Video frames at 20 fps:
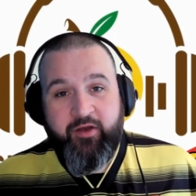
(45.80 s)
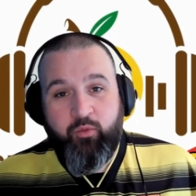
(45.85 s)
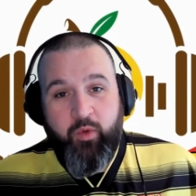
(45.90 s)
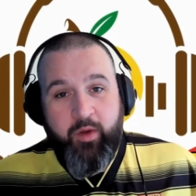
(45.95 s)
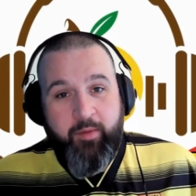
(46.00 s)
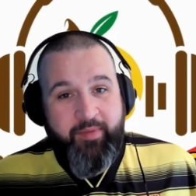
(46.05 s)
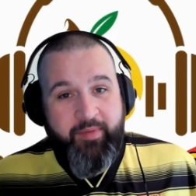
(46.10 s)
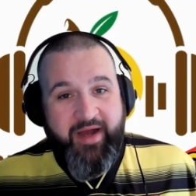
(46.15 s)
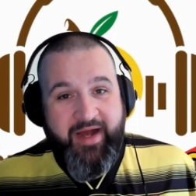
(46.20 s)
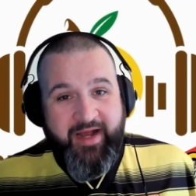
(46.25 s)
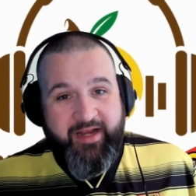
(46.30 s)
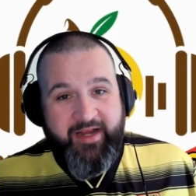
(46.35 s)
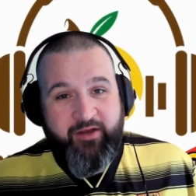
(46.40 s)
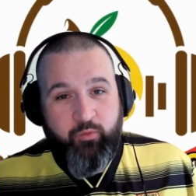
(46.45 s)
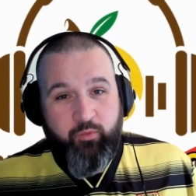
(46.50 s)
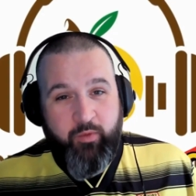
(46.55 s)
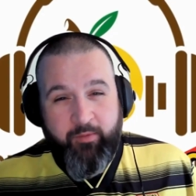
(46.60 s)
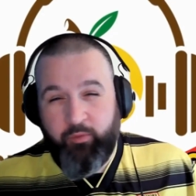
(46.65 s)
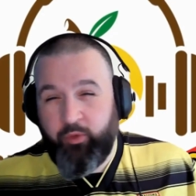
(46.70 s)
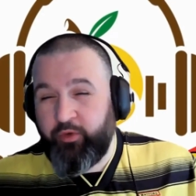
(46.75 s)
We're back,
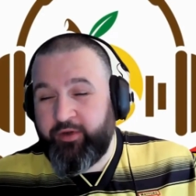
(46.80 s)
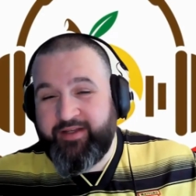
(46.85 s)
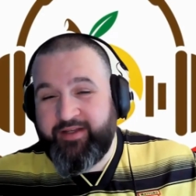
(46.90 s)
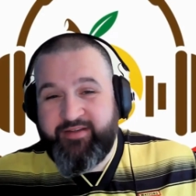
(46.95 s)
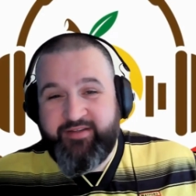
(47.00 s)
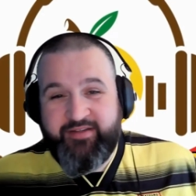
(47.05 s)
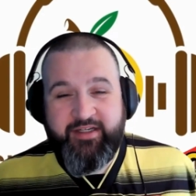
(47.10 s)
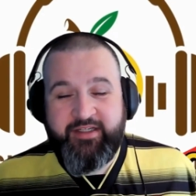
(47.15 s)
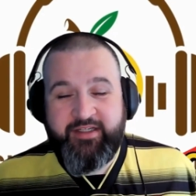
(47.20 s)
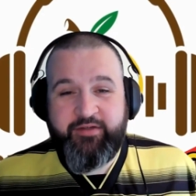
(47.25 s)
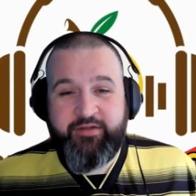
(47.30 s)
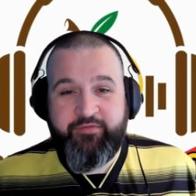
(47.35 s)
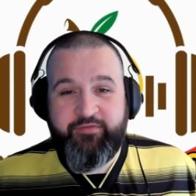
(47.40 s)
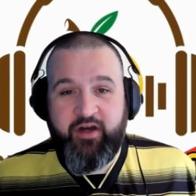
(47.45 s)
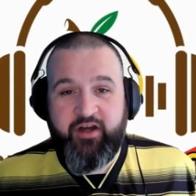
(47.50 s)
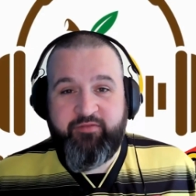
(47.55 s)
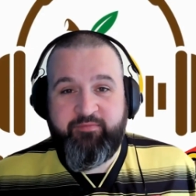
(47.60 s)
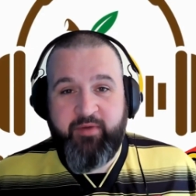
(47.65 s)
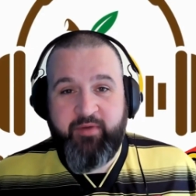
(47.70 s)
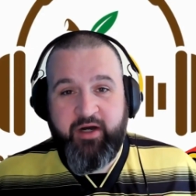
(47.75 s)
we're walking
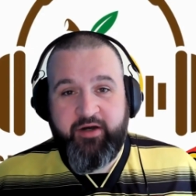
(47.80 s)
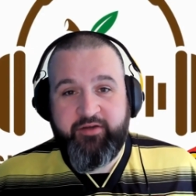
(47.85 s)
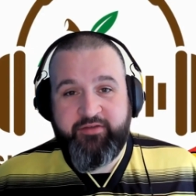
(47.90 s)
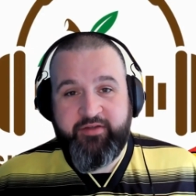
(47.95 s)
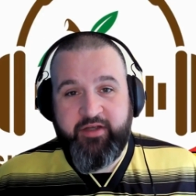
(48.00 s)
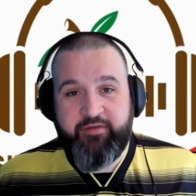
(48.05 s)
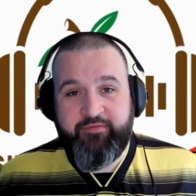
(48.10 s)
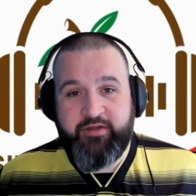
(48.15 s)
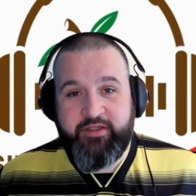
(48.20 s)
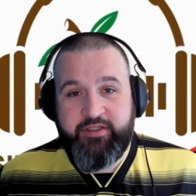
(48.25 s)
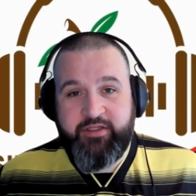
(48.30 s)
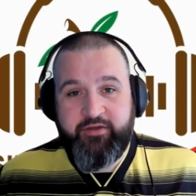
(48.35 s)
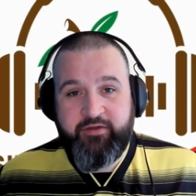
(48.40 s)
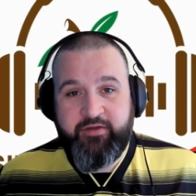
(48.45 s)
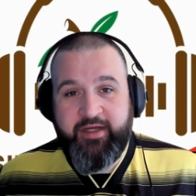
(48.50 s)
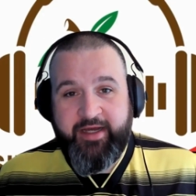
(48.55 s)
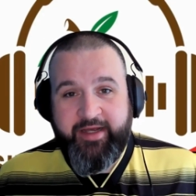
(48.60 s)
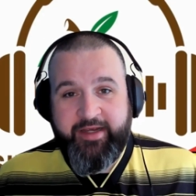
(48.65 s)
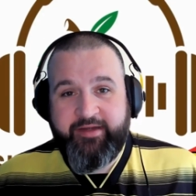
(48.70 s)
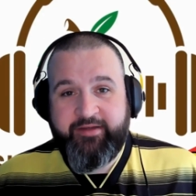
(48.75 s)
65 miles over two
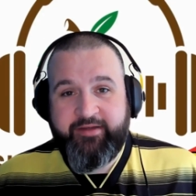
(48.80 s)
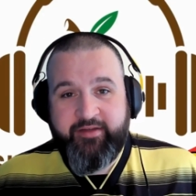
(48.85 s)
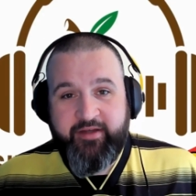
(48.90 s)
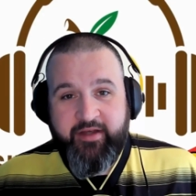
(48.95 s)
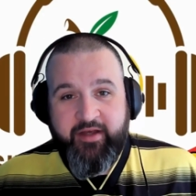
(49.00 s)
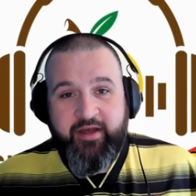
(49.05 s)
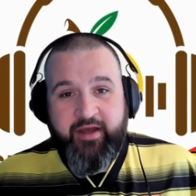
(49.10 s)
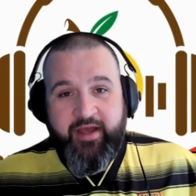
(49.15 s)
days.